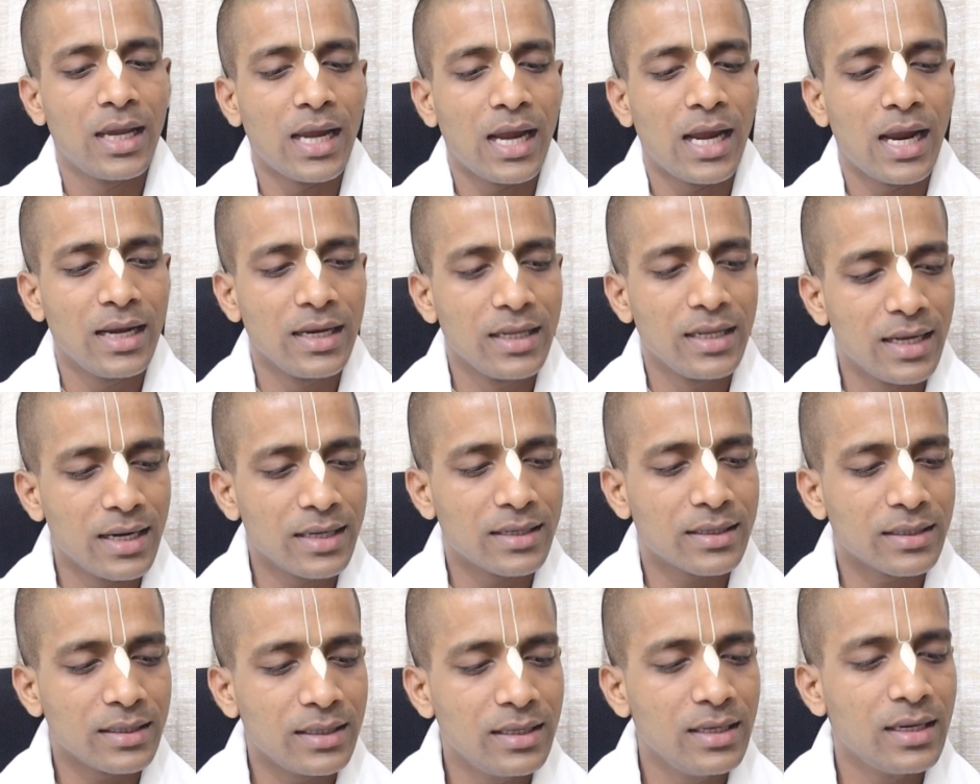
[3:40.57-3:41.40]
and
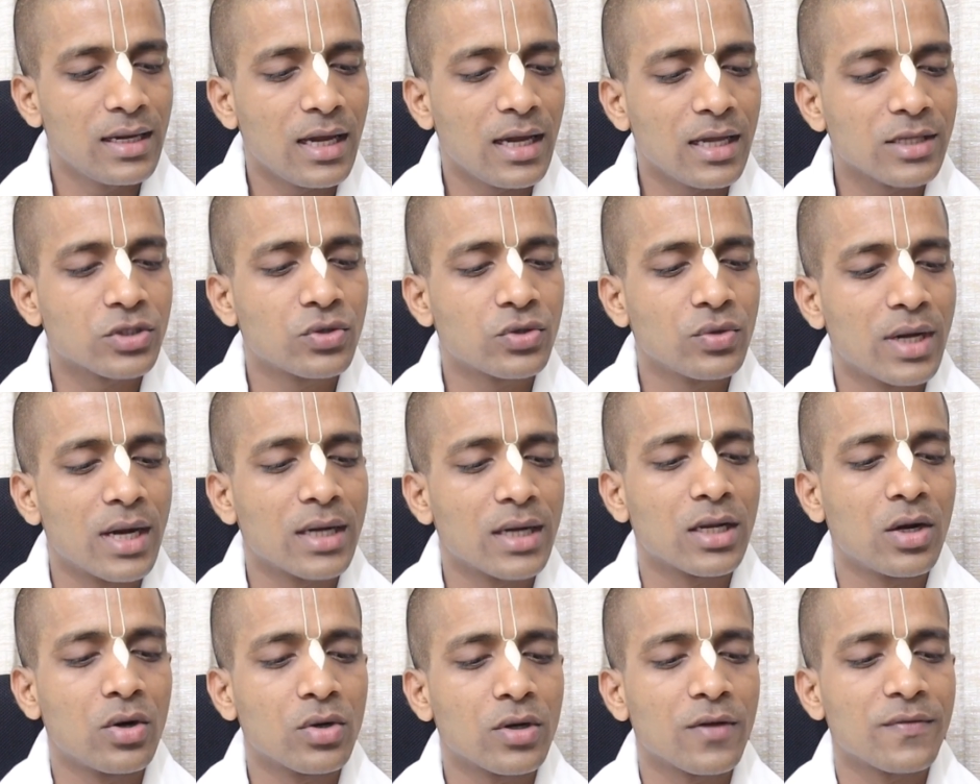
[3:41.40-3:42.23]
yet he has to
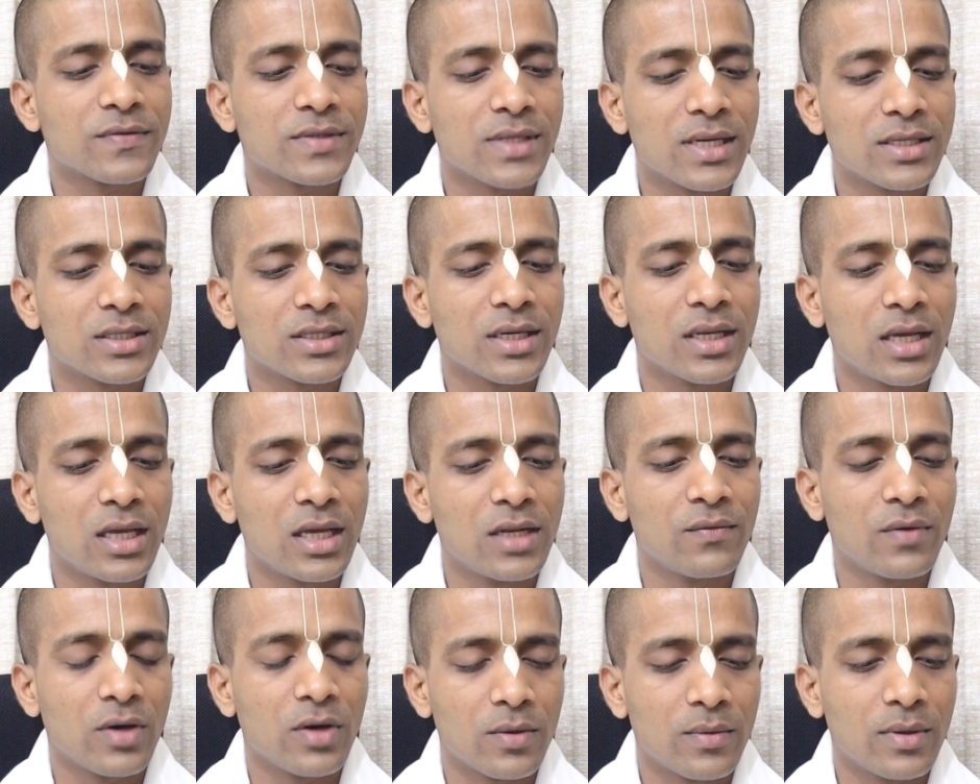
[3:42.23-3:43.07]
get out of such an
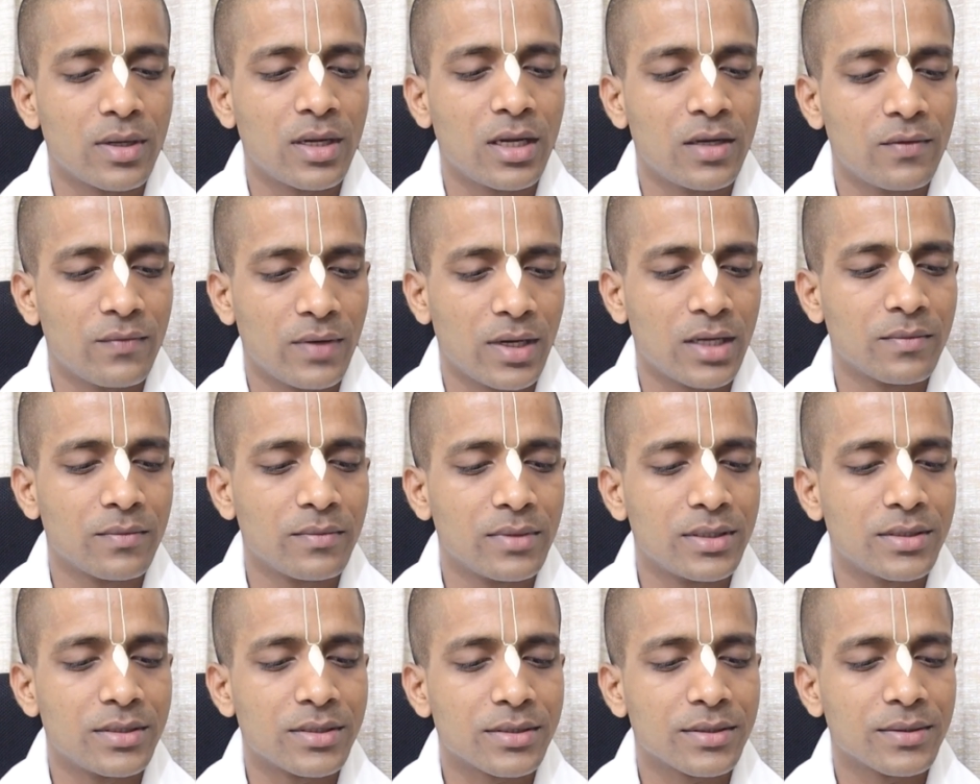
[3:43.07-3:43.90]
envir-
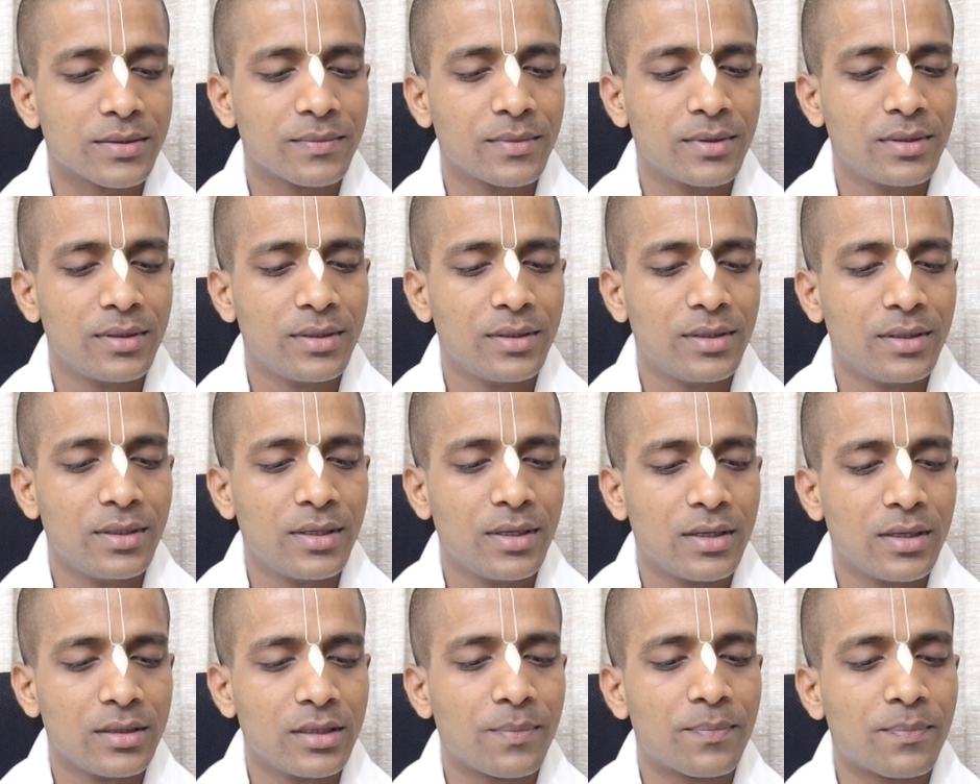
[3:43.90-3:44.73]
environment.
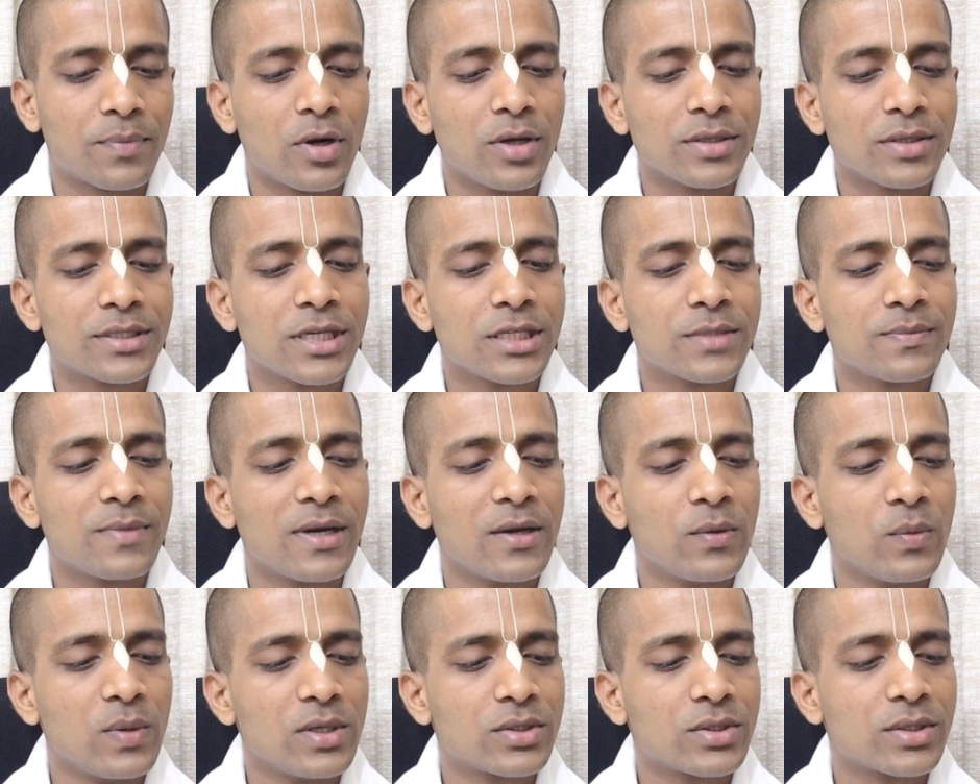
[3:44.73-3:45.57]
The process
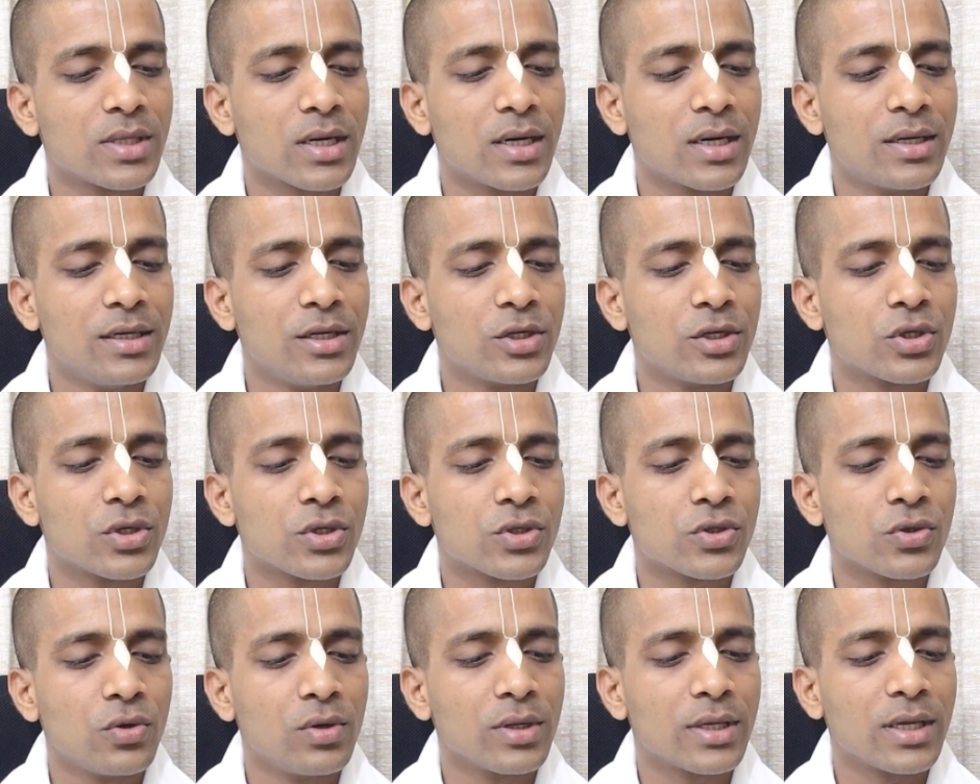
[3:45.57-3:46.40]
by which the conditioned
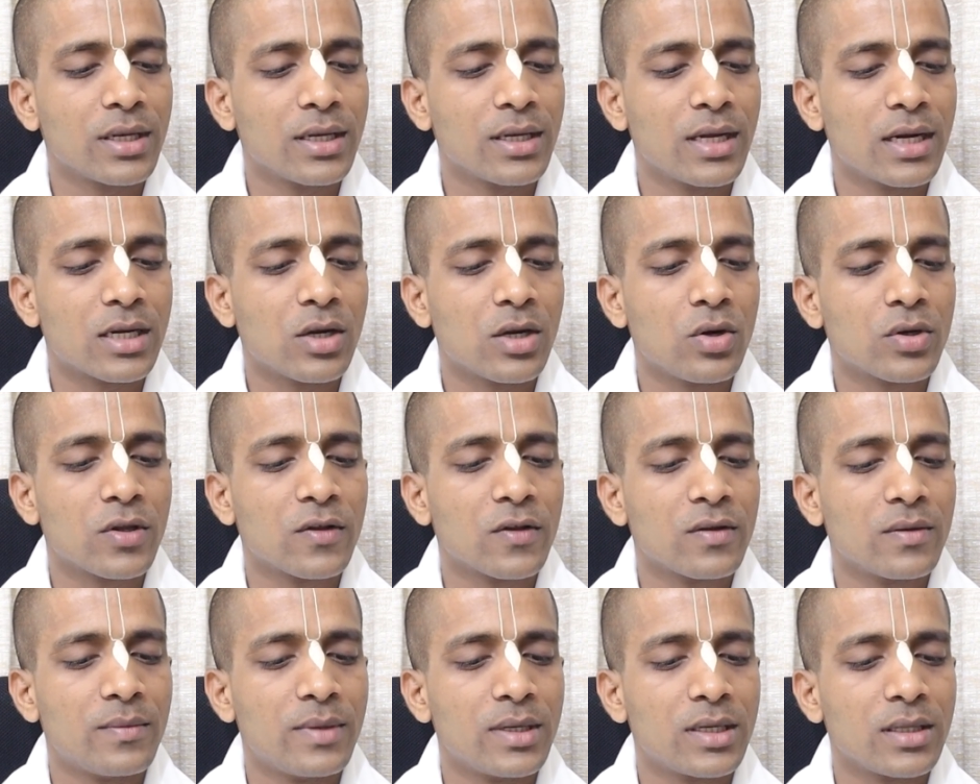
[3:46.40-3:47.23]
soul can get out
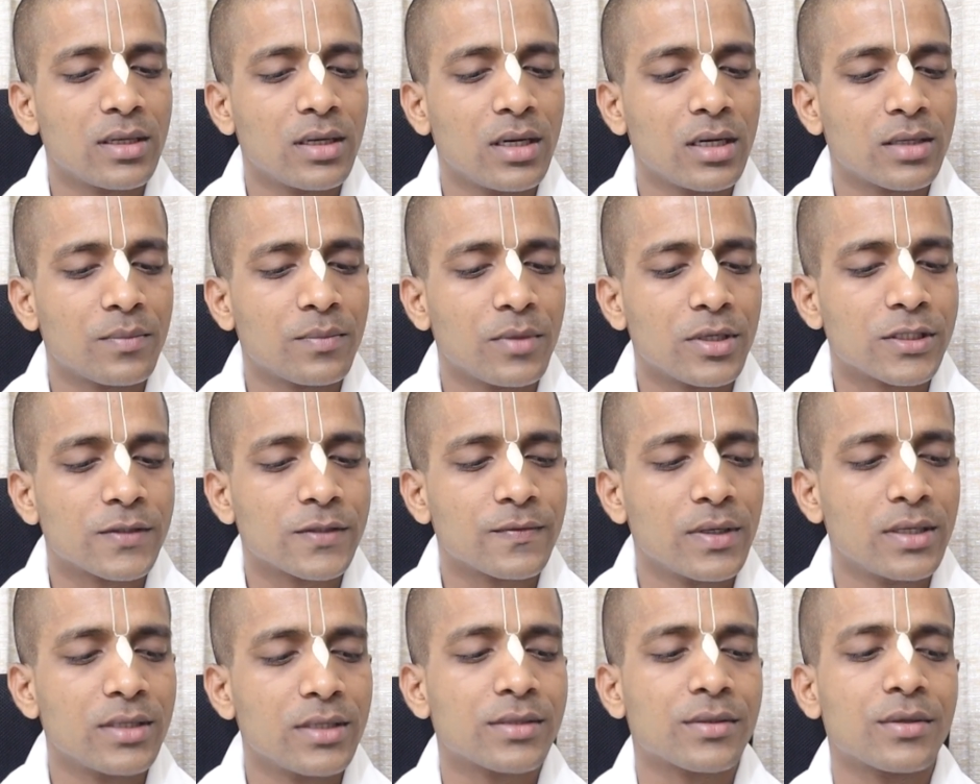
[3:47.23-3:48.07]
of the material
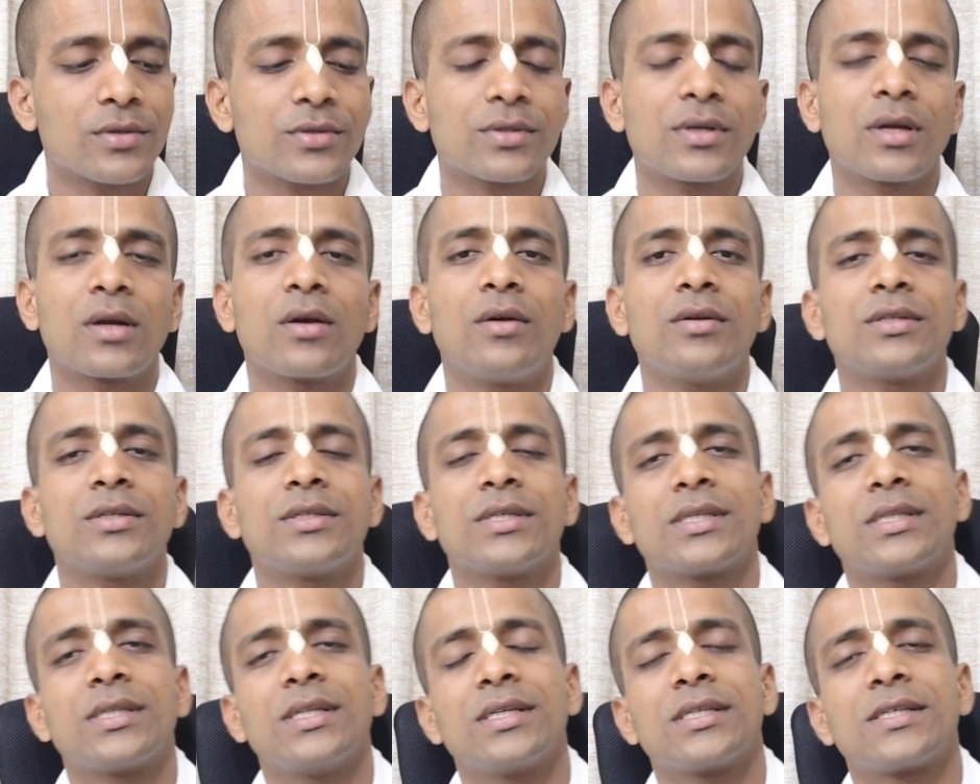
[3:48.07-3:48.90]
atmosphere is Krishna
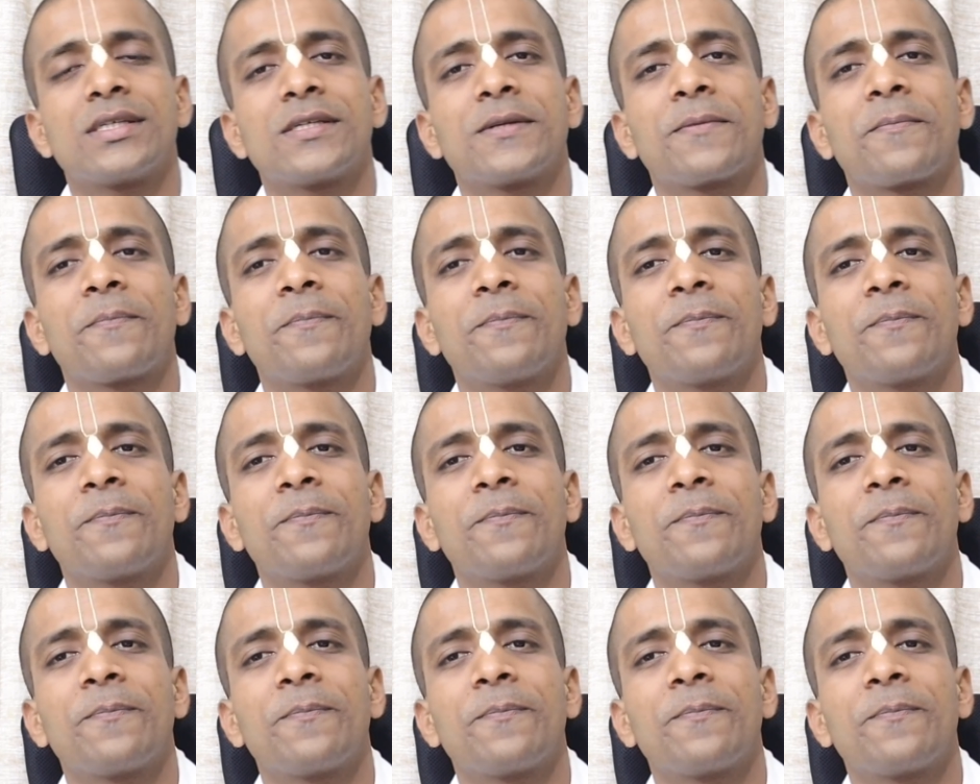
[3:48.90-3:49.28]
consciousness.